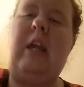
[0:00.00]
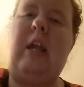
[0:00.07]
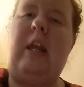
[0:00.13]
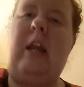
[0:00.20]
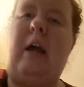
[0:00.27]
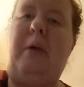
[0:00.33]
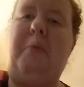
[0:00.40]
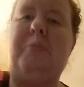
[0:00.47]

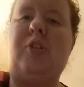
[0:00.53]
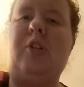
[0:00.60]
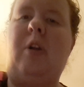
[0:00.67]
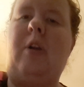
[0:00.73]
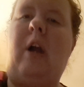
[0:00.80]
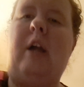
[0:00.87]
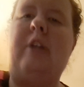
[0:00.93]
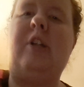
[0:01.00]
and I'm
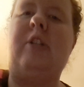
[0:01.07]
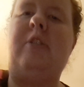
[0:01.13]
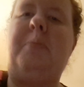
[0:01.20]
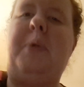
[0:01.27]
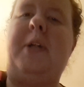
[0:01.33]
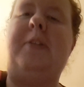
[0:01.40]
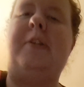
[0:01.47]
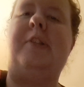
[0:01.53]
sure I talked
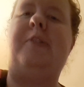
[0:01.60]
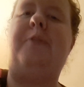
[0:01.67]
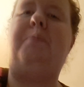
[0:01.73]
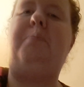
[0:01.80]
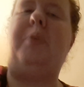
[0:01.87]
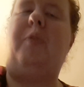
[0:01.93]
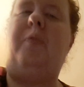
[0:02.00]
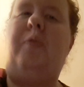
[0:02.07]
about this
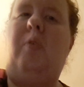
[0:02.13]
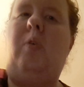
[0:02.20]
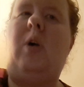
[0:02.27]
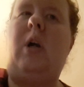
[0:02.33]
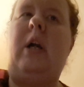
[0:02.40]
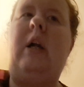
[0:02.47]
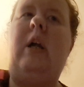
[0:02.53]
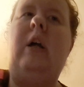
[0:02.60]

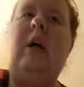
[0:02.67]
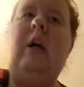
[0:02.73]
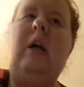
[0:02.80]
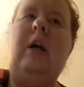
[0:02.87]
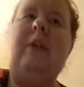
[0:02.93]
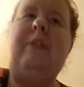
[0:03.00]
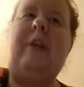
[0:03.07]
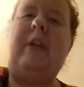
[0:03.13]
before,
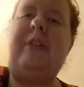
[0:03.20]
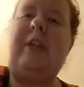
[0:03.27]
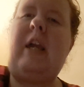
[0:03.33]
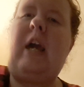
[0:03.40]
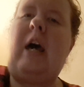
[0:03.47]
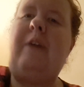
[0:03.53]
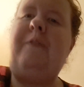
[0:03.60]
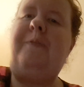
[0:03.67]
that they
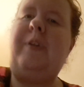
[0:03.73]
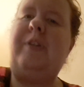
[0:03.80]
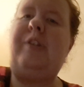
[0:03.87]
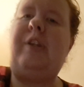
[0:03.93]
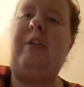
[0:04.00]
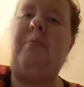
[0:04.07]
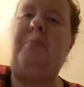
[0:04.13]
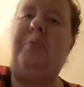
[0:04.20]
have
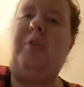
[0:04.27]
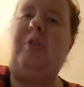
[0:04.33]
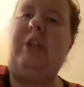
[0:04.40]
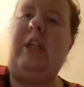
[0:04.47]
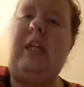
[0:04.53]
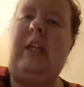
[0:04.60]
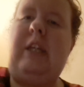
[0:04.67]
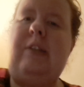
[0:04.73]
50
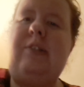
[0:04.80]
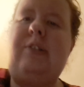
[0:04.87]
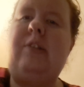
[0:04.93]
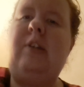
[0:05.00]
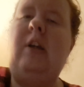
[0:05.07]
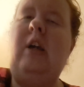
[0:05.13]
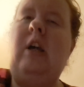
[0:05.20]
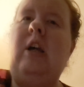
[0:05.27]
employees.
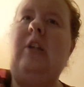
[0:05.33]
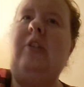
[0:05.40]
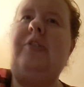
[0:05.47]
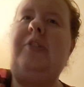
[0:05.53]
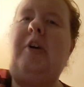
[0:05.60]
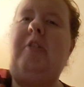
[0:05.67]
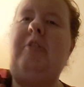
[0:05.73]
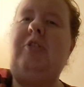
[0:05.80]

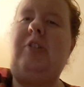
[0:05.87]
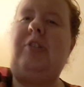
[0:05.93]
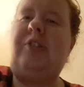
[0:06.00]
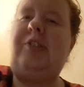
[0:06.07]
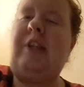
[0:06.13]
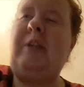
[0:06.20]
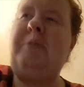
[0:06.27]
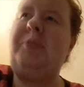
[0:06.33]
So it just
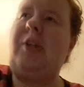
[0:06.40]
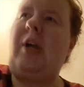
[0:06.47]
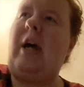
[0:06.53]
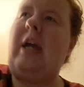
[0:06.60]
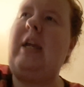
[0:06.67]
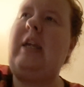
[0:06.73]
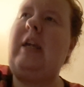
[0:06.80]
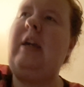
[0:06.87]
seems
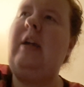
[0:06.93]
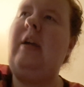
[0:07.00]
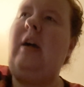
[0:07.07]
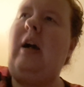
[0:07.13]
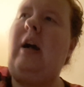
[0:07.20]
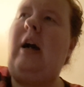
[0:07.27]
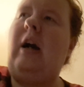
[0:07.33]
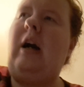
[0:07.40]
like
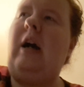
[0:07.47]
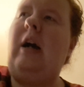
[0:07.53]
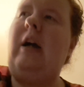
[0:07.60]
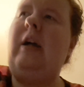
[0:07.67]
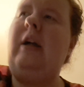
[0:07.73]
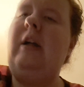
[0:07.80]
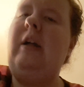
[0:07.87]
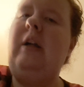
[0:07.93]

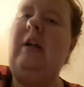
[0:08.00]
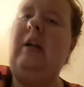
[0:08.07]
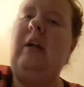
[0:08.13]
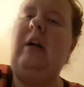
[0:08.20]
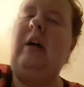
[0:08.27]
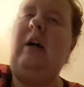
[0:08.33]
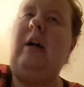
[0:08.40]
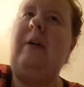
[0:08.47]
uh,
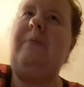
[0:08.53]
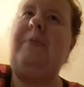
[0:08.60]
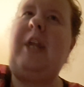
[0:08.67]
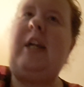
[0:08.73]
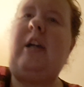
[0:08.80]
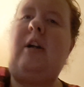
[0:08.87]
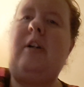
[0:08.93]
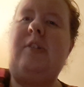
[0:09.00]

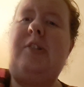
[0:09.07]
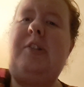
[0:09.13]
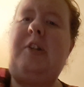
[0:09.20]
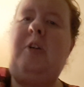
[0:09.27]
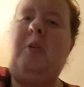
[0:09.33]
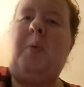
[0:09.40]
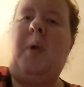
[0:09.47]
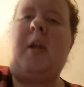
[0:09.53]
they are
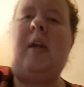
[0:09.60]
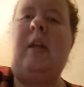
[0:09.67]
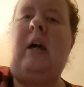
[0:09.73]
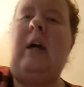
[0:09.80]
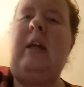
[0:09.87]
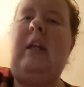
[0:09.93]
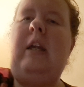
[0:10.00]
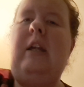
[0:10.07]
still working
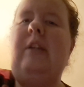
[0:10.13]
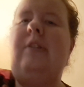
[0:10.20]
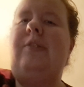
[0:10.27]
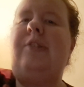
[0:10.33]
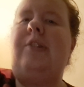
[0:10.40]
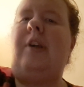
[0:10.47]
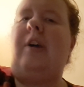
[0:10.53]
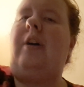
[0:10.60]
on it.
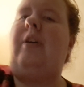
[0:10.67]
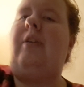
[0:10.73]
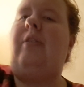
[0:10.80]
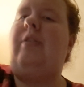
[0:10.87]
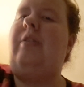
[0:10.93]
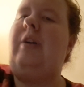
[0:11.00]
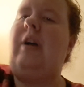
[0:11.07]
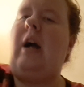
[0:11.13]

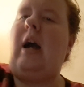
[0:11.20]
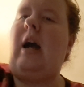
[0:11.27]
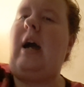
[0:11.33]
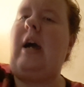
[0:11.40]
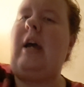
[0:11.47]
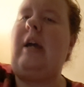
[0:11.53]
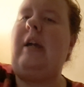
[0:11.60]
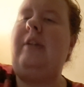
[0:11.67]
So
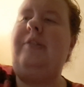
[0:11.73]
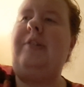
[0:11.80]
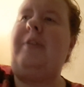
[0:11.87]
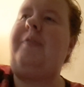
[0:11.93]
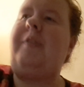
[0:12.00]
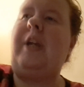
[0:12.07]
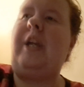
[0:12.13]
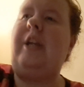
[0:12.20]
I
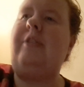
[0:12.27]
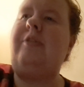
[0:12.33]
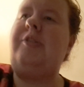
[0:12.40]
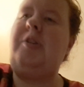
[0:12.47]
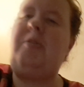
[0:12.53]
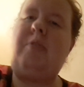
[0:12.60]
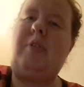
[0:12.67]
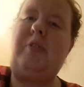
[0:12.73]
definitely
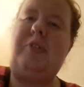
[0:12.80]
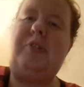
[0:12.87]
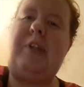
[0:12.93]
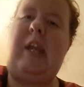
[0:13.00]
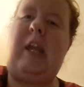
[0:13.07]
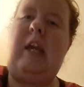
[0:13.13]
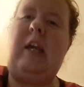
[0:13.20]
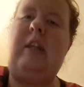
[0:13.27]
do
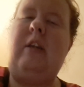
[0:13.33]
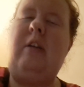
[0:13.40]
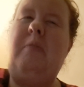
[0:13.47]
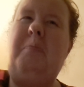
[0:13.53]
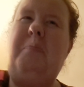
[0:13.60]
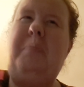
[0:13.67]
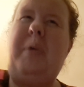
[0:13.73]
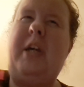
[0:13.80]
understand,
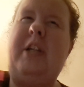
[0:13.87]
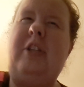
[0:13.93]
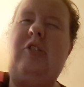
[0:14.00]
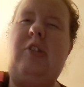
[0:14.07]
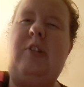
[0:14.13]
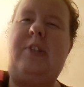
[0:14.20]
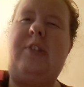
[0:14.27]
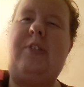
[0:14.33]
but it
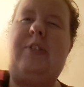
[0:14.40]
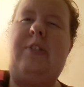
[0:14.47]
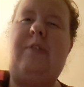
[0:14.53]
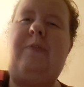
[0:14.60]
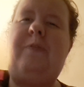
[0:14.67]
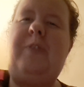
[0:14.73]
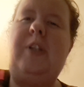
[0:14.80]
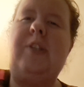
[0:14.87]
just
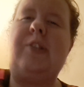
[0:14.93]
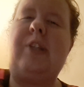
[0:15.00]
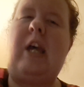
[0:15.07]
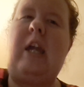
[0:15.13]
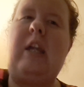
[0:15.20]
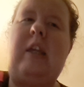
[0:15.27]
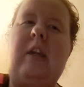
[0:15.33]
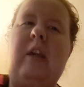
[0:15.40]
feels
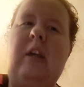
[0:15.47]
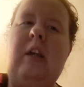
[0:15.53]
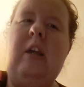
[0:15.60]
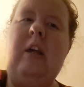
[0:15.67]
like